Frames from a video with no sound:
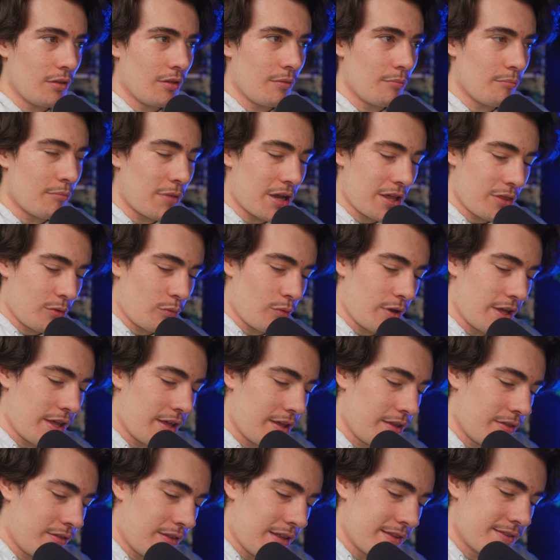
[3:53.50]
by the
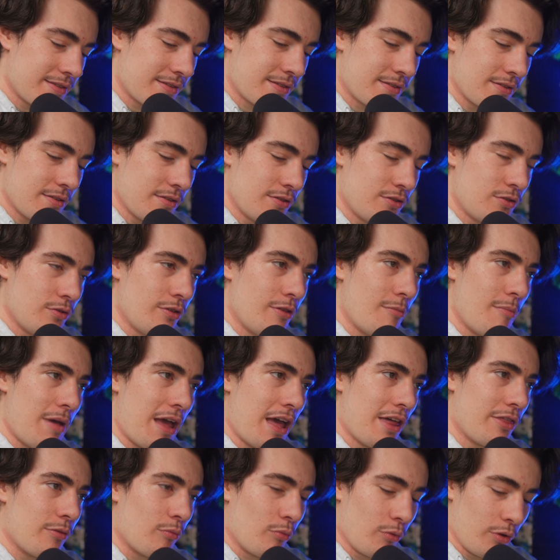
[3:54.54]
way, let's do the
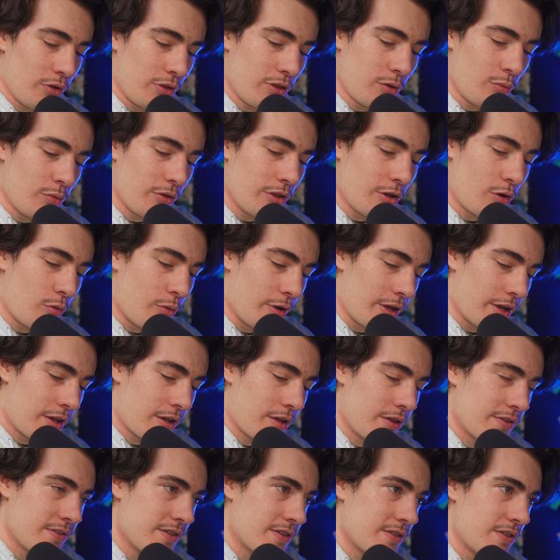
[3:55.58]
math really, really quick.
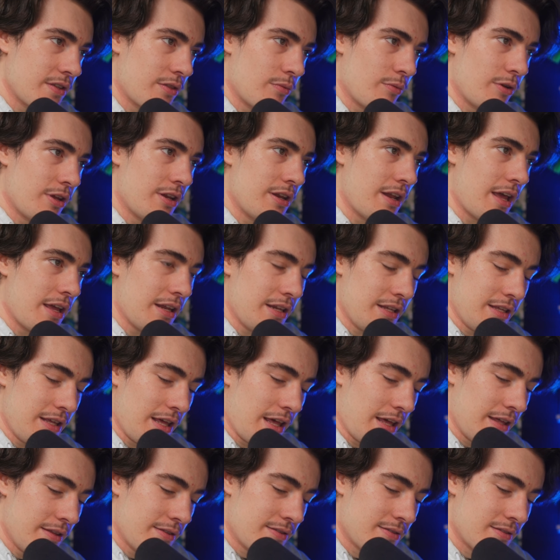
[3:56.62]

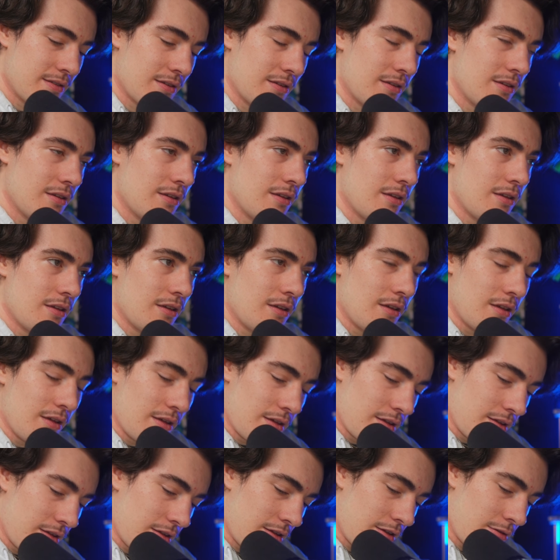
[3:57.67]

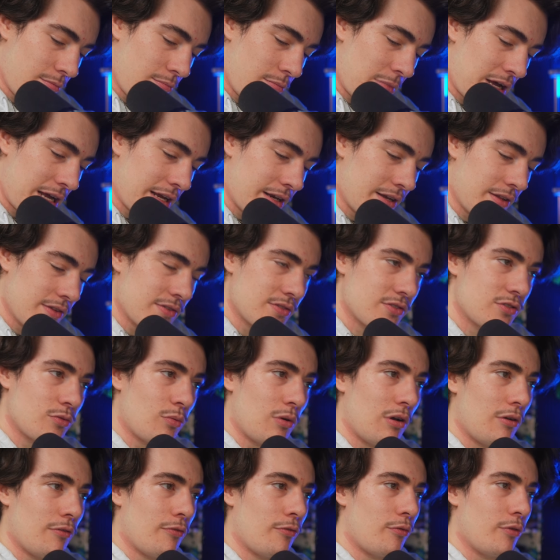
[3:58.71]
$63.98 minus
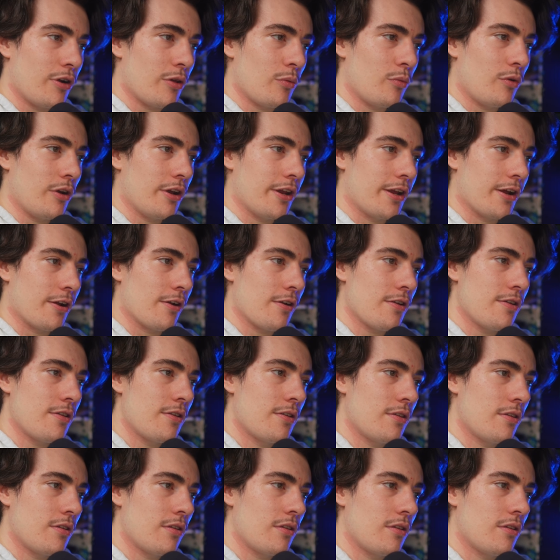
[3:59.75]
$12.41 here.
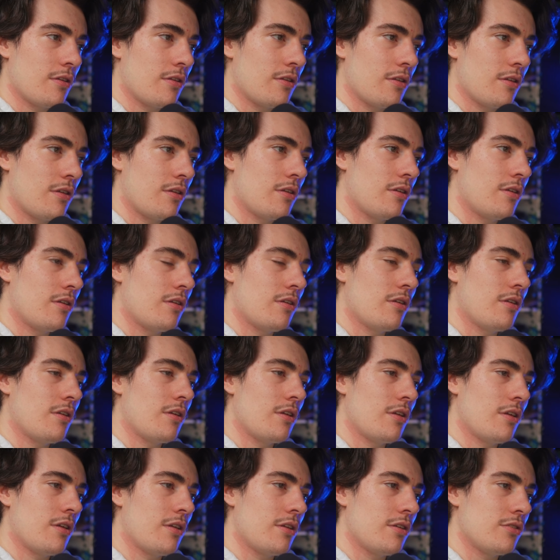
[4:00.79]

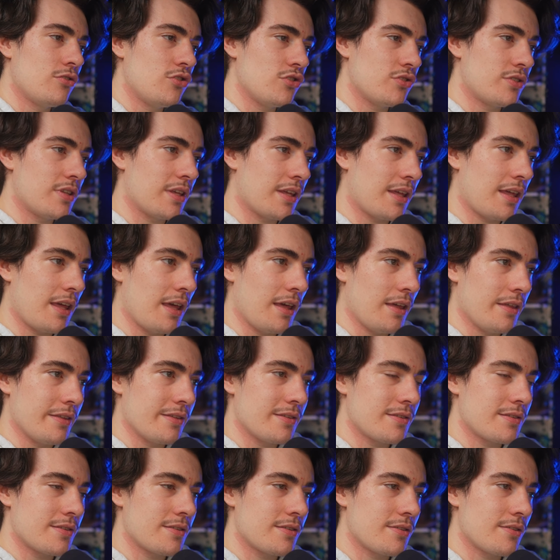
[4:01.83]
Just in
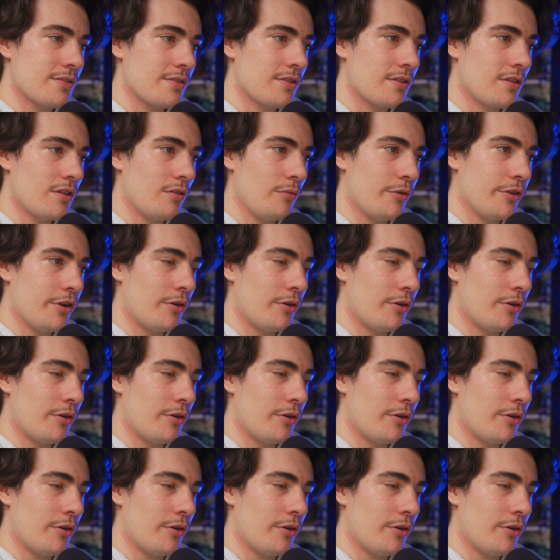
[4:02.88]
case we